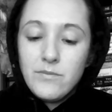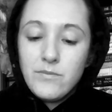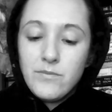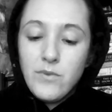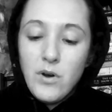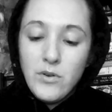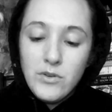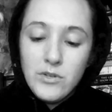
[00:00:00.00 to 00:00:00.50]

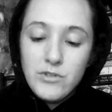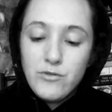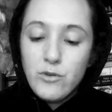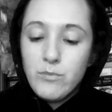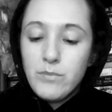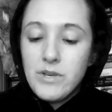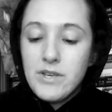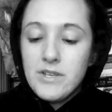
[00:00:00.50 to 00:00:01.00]
fondness for
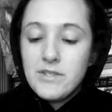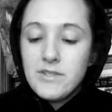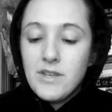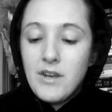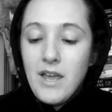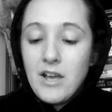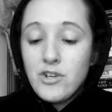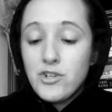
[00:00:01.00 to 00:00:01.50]
peace that
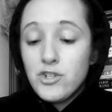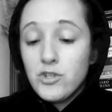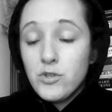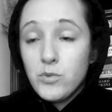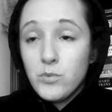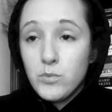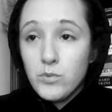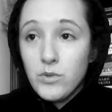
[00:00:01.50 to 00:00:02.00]
actually
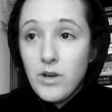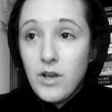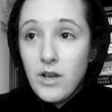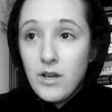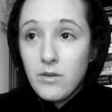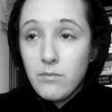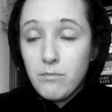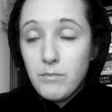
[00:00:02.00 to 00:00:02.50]
will uh,
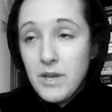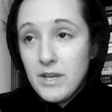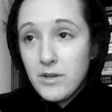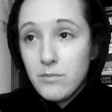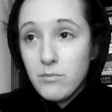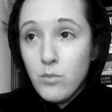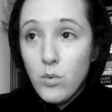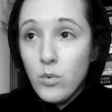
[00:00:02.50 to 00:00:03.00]
make
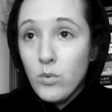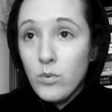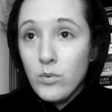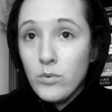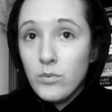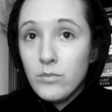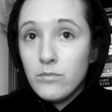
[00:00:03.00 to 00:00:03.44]
more